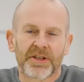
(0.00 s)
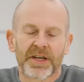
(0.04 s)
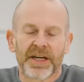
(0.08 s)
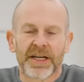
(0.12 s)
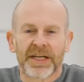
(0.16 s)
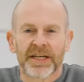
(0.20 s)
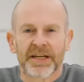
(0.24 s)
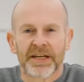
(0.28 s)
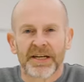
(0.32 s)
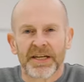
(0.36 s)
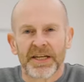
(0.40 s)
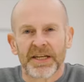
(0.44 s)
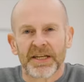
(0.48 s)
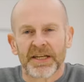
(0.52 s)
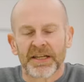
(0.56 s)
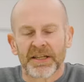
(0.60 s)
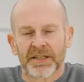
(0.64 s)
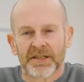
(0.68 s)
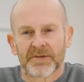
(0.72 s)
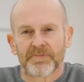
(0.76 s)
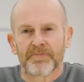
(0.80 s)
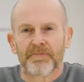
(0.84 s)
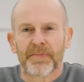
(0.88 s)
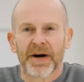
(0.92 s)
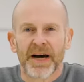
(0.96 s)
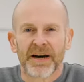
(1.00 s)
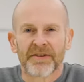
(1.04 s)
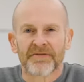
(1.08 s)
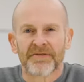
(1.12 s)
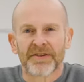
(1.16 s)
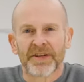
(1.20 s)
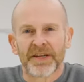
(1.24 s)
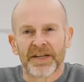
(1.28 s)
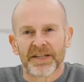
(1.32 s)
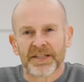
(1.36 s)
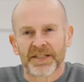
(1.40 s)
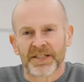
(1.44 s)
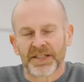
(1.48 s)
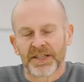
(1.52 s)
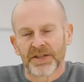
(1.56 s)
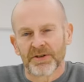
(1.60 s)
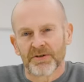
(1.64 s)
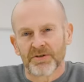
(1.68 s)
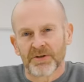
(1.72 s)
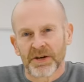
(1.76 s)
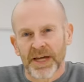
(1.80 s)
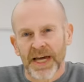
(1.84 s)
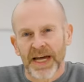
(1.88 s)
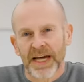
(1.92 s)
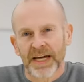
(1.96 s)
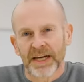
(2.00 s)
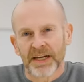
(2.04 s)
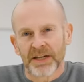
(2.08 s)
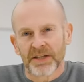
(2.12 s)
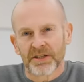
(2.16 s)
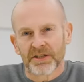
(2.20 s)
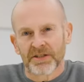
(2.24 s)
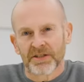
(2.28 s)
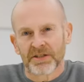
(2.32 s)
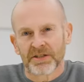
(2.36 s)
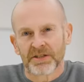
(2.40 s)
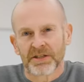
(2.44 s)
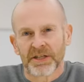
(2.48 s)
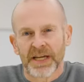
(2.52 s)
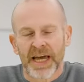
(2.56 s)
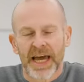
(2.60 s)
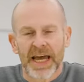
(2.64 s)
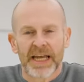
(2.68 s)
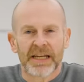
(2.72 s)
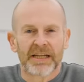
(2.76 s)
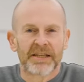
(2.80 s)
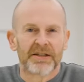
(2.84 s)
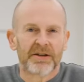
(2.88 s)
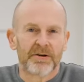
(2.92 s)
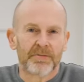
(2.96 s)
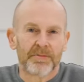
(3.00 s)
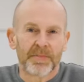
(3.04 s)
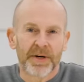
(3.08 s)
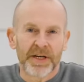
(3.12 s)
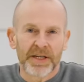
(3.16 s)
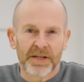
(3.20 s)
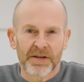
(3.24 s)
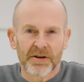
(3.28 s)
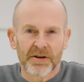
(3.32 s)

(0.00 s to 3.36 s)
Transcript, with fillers: of the IRA as mafia style gangs headed up by